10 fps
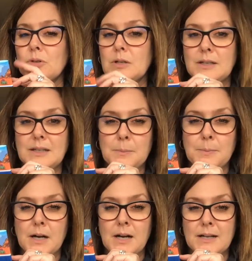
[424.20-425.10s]
And he
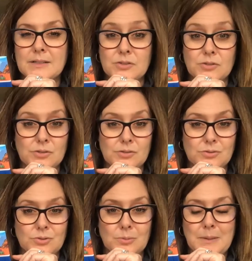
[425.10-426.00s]
paused
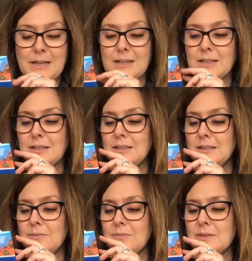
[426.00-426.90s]
dramatically.
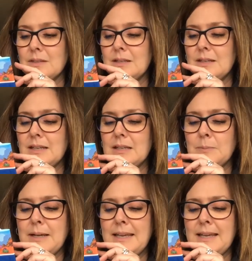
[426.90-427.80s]
In
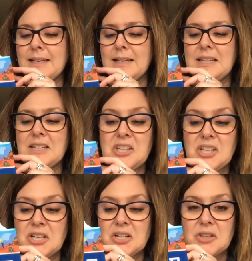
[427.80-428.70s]
my head, I could
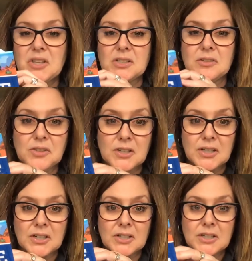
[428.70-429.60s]
hear the duh,
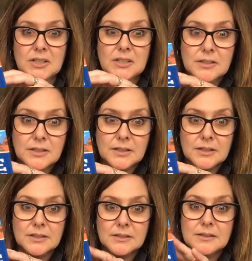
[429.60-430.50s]
duh,
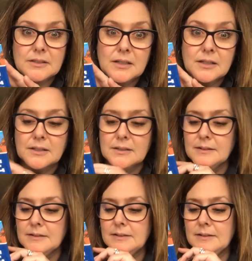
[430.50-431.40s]
duh.
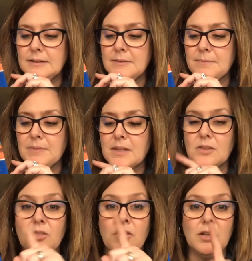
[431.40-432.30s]

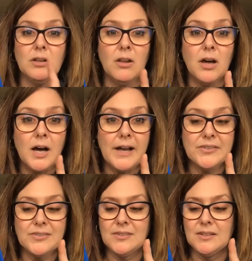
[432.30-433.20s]
The
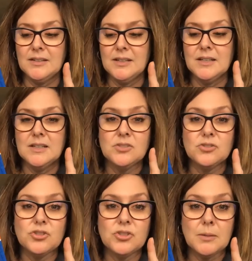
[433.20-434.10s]
lost
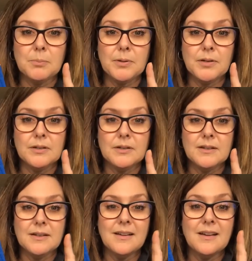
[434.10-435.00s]
ship
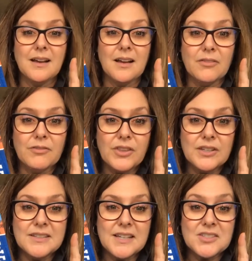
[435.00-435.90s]
of the
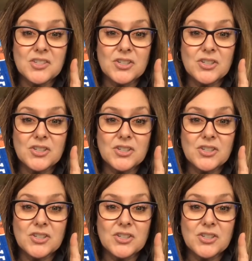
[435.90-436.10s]
desert.